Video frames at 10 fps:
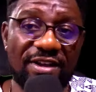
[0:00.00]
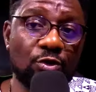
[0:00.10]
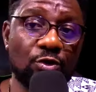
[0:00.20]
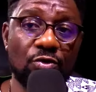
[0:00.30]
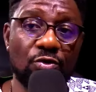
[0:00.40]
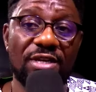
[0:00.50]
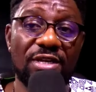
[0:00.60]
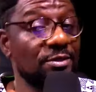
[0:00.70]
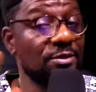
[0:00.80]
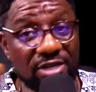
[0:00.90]
There's money in
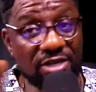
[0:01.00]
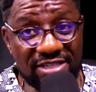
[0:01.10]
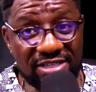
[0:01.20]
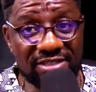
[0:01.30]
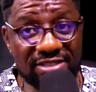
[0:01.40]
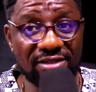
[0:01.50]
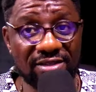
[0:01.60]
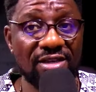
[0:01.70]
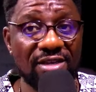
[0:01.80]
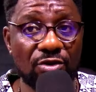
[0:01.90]
this thing, because
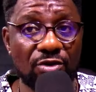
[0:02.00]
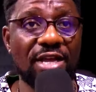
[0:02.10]
I know some